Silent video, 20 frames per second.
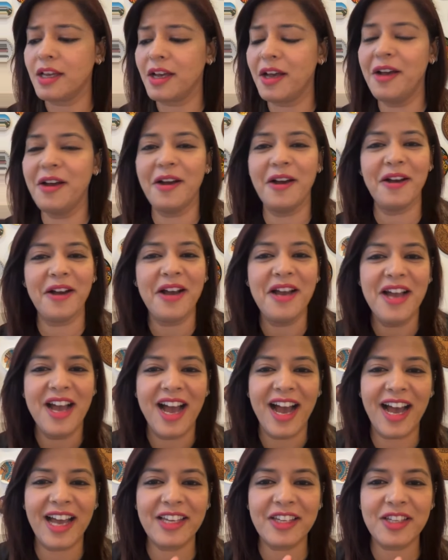
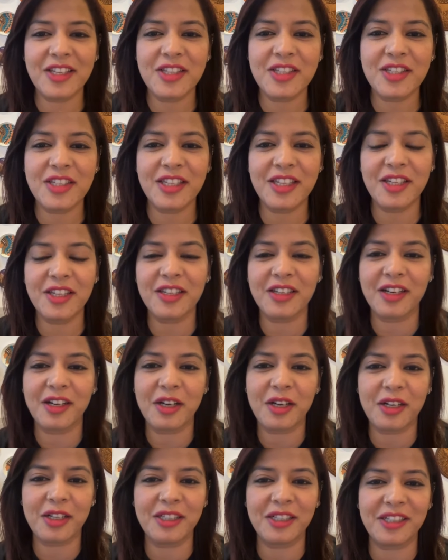I can see
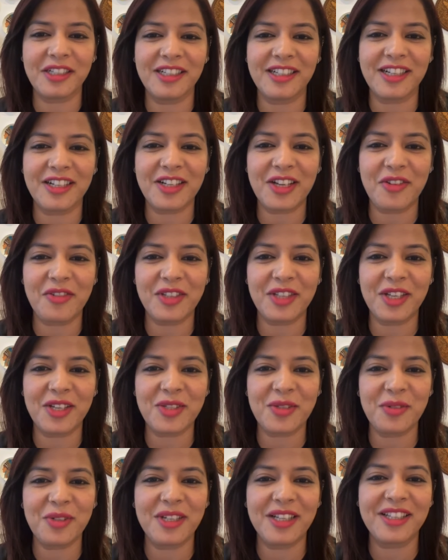Kavita
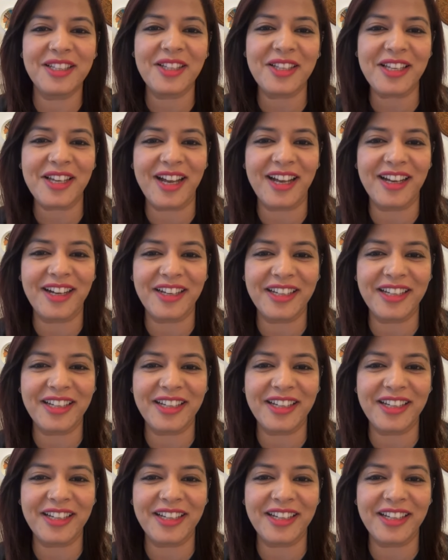Sugandh,